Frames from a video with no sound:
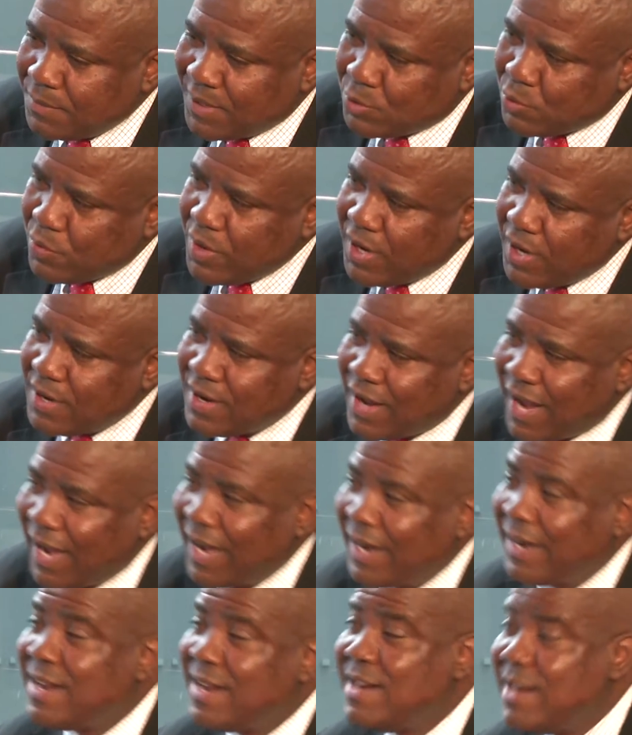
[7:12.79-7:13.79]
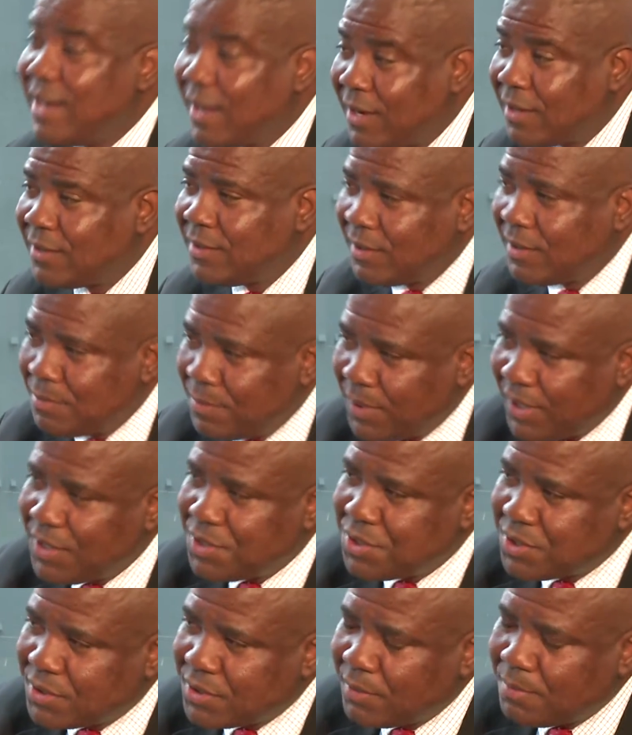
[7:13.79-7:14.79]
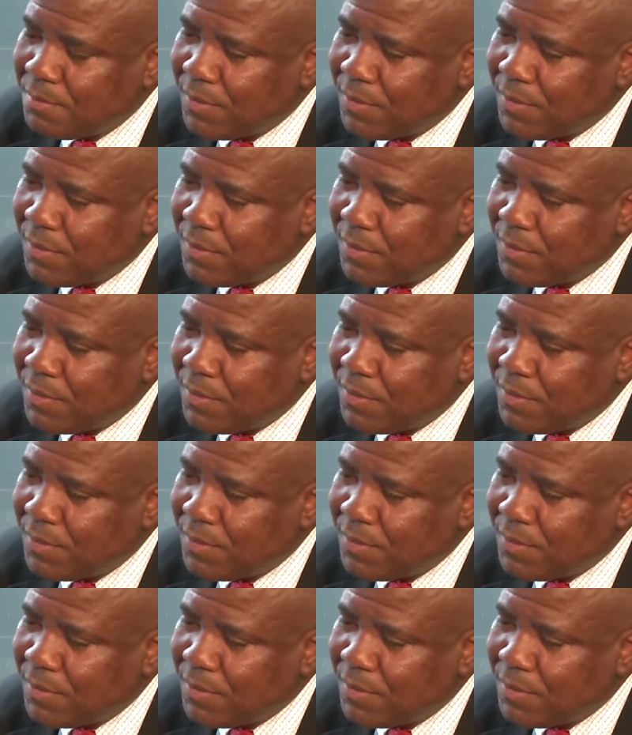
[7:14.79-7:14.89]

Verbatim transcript: between Hallandale Beach,